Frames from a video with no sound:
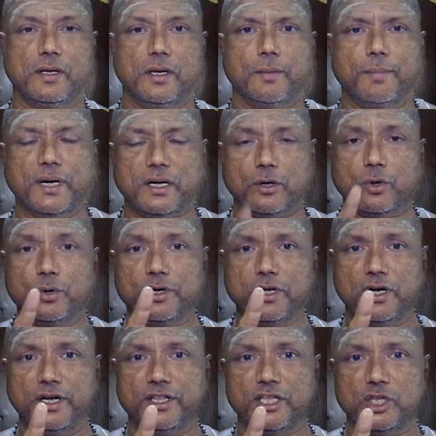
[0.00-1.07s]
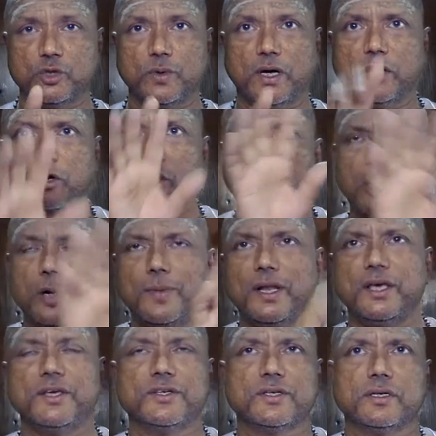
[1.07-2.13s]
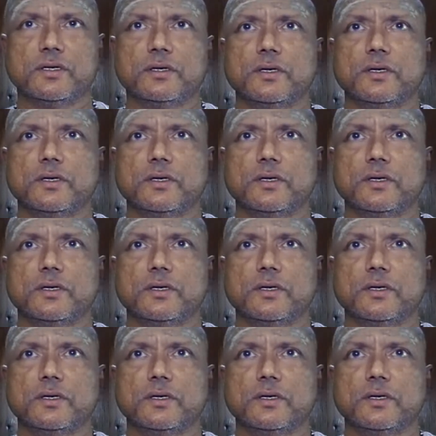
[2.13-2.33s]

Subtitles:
But Kundalini Tattva normally is